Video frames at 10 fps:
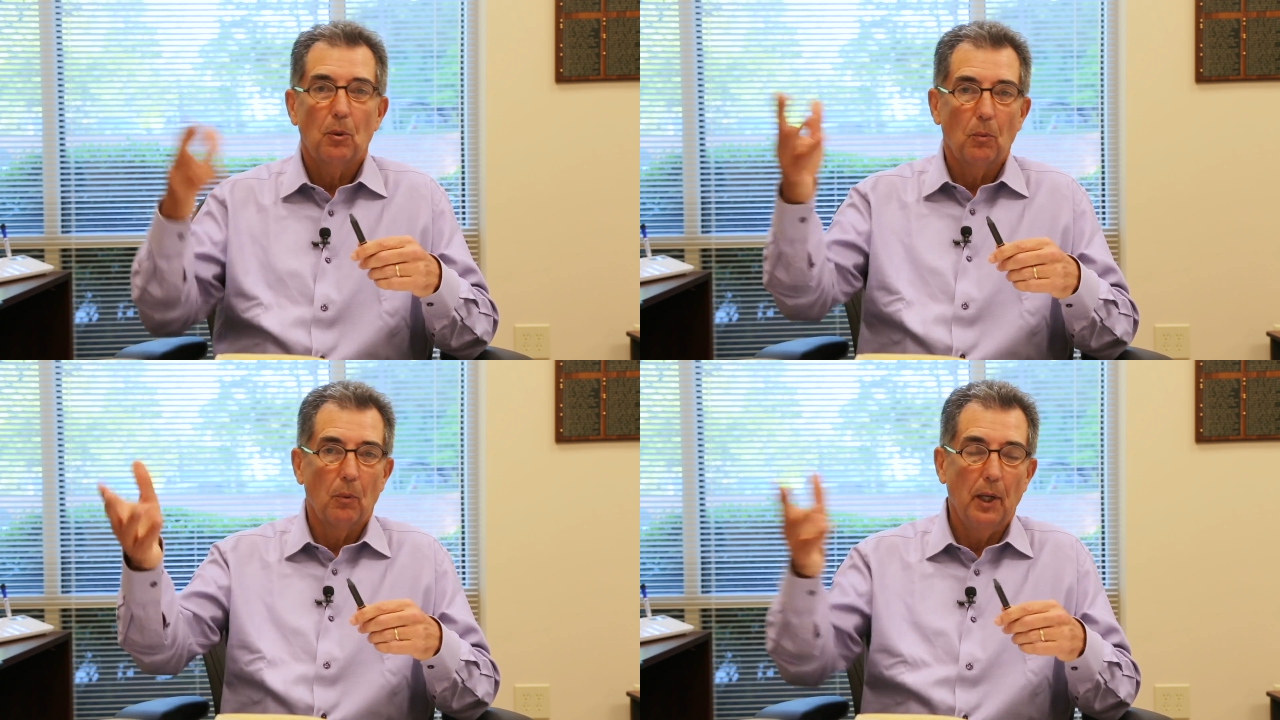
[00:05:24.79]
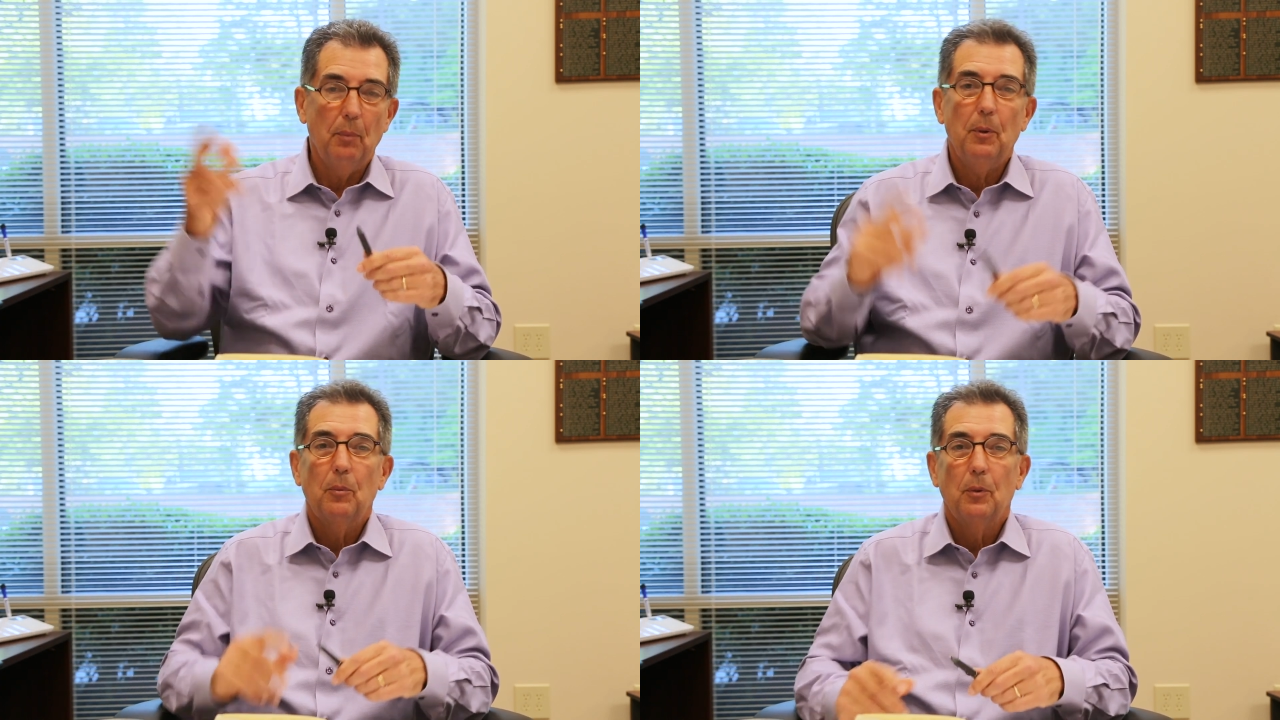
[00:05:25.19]

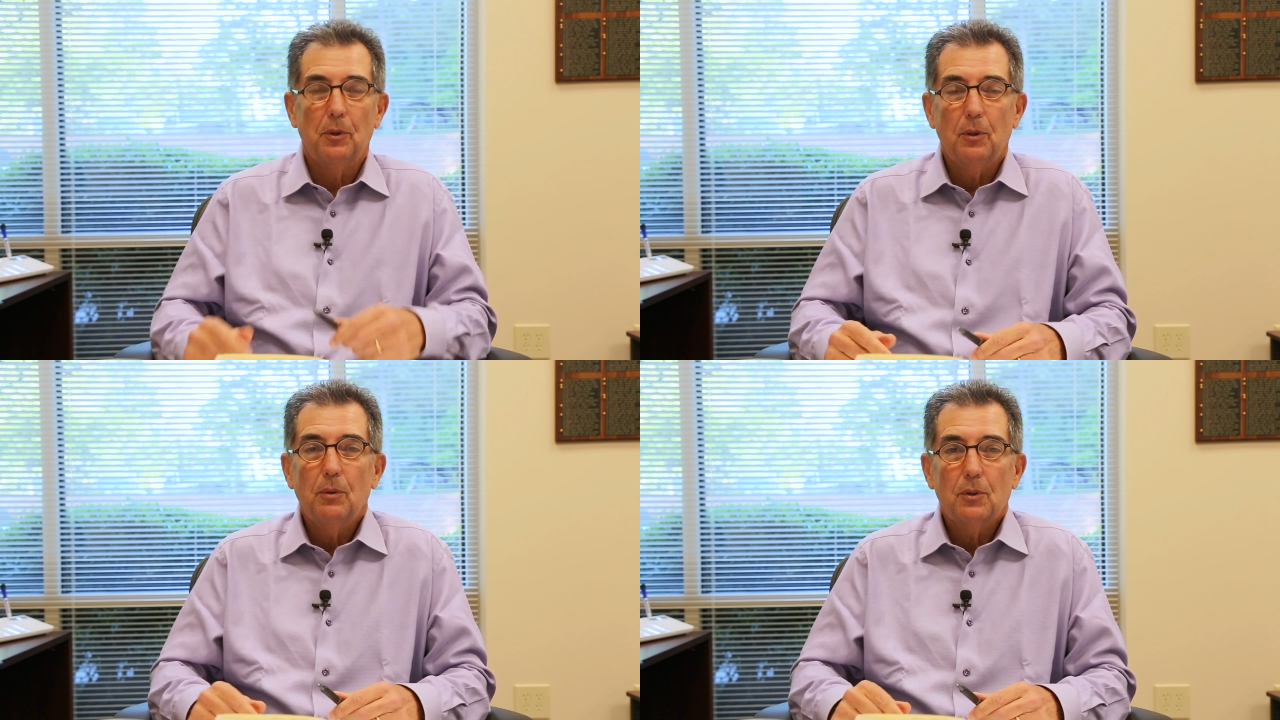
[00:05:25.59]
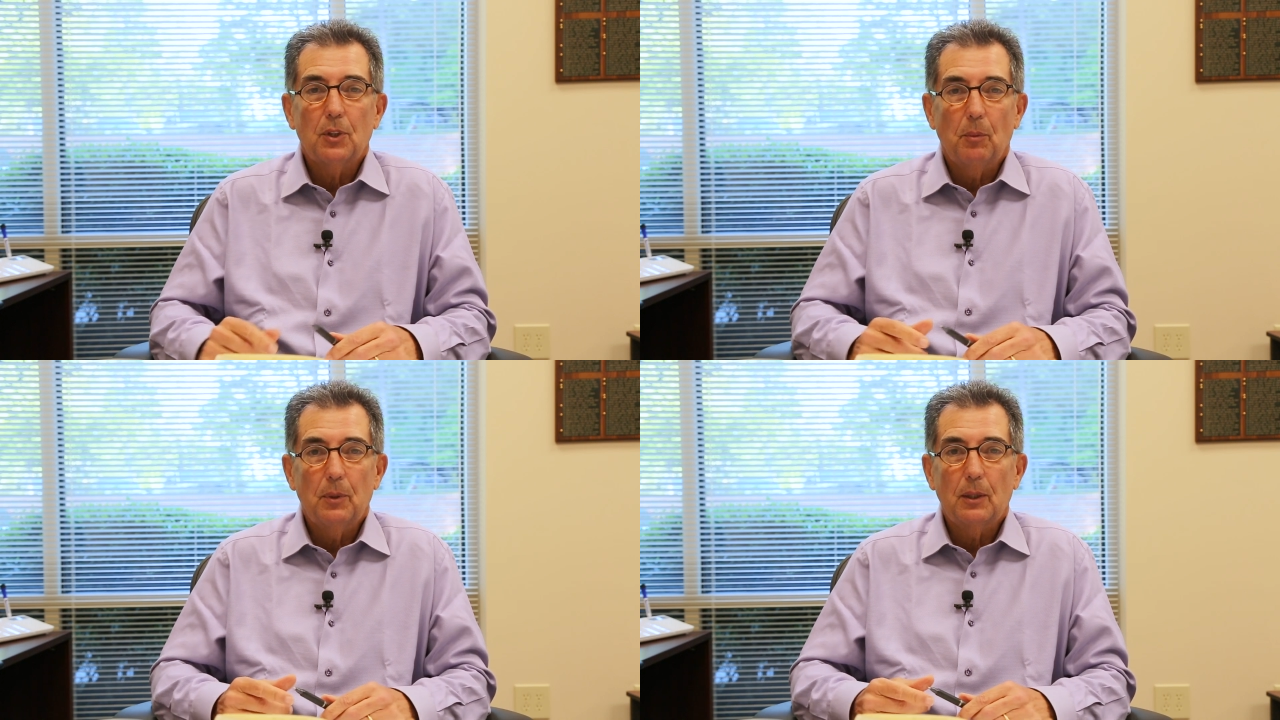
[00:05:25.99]
Rip will do
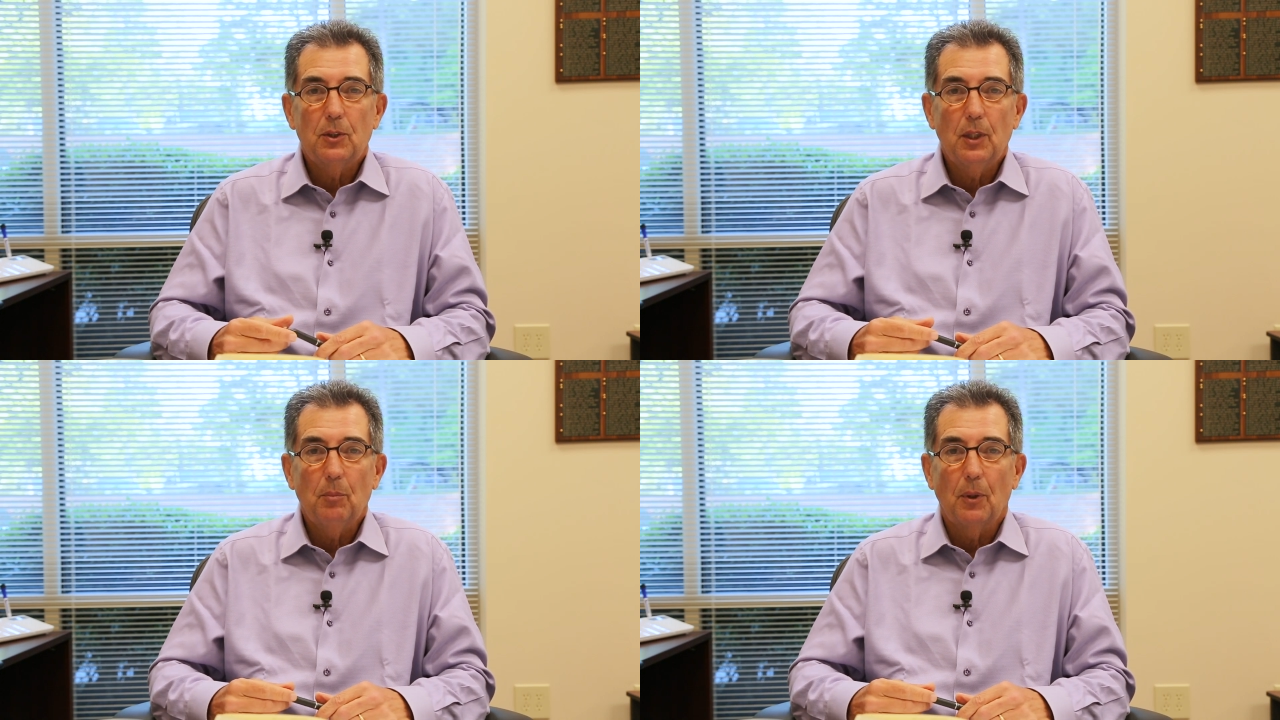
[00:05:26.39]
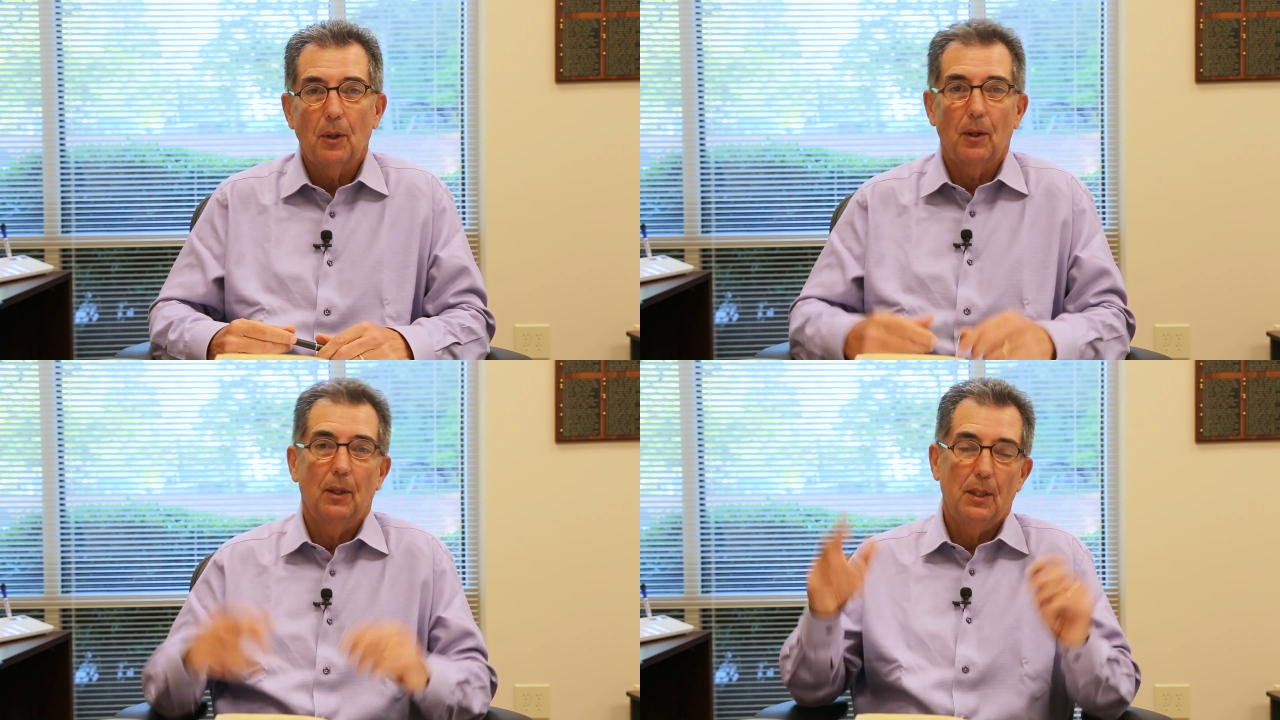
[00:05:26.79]
something
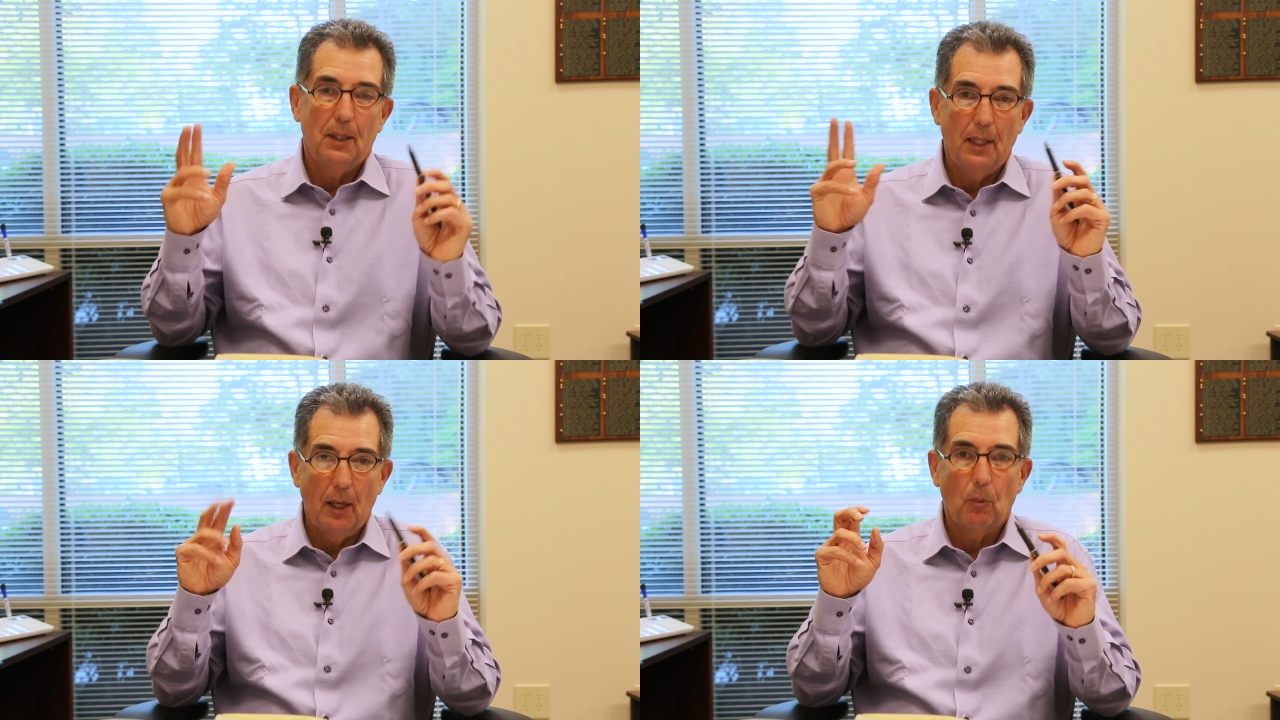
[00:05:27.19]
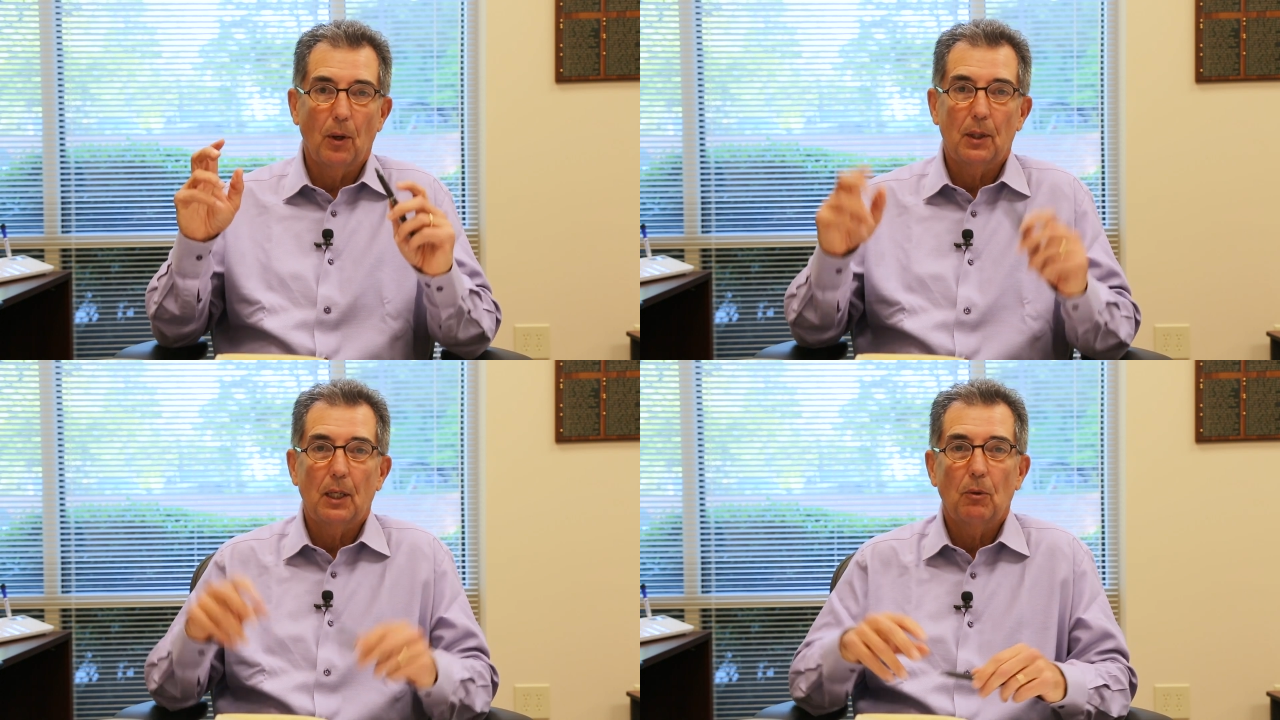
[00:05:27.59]
similar
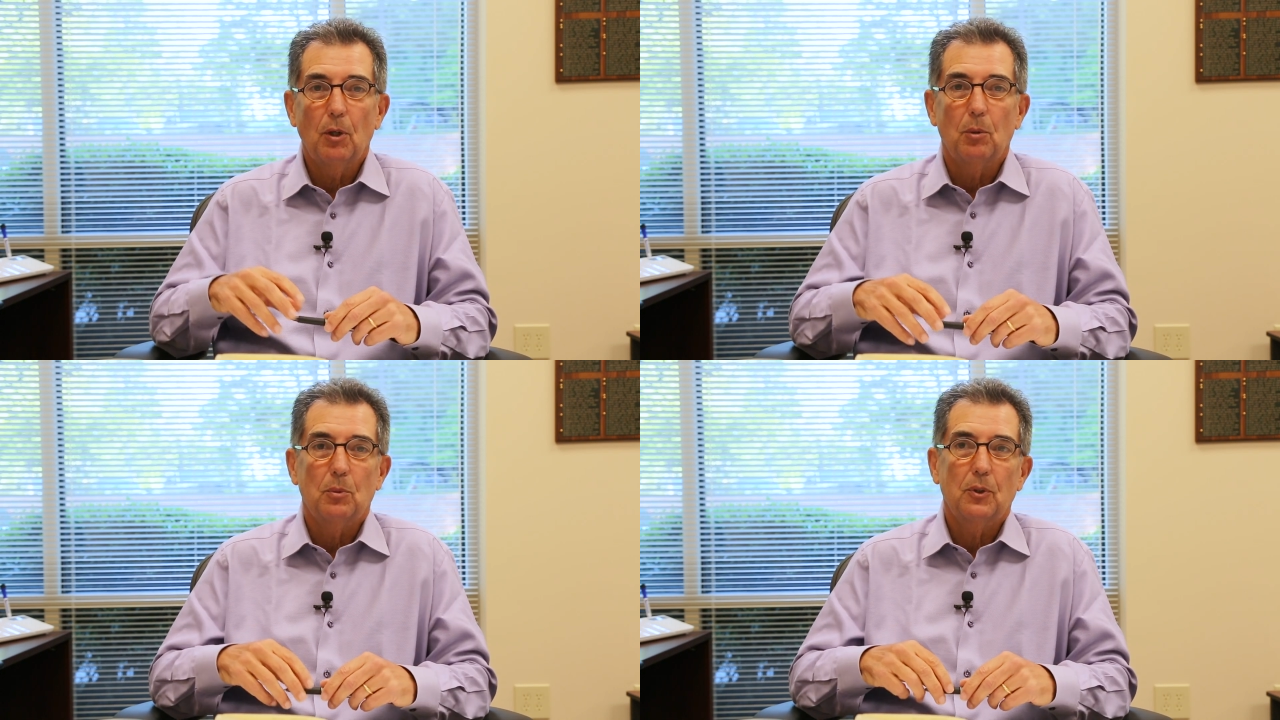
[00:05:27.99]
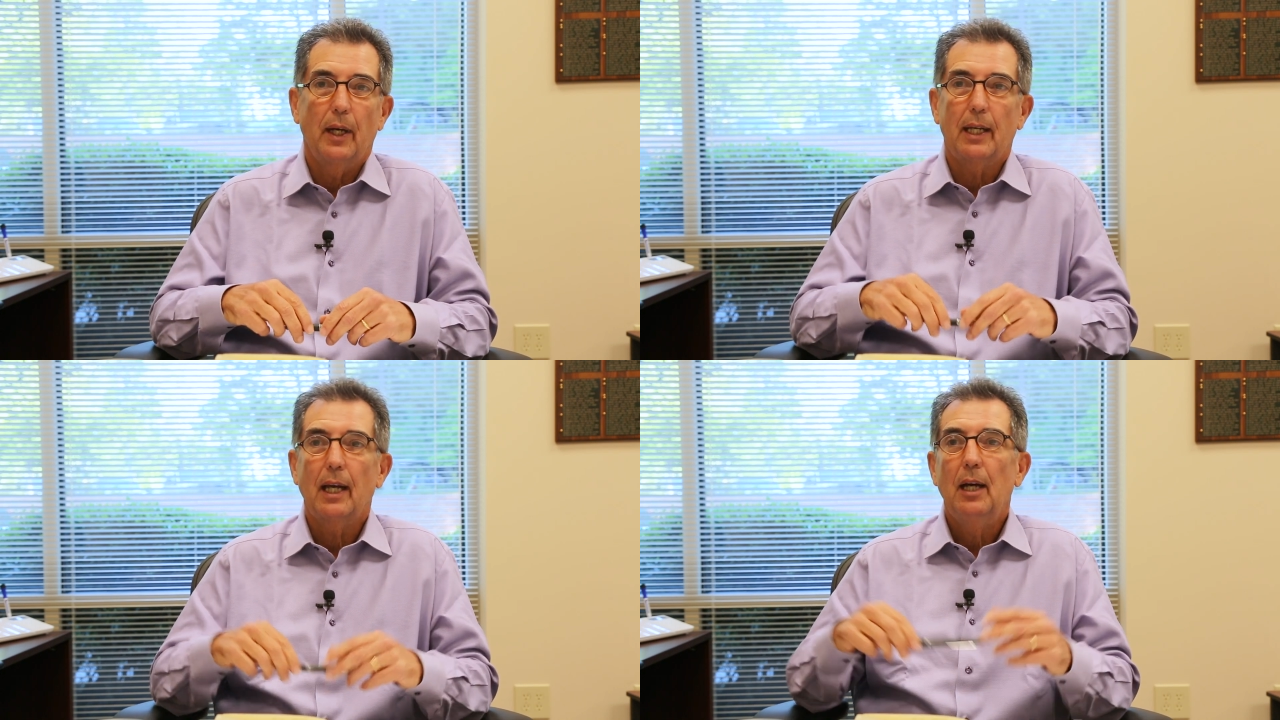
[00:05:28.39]
networking groups like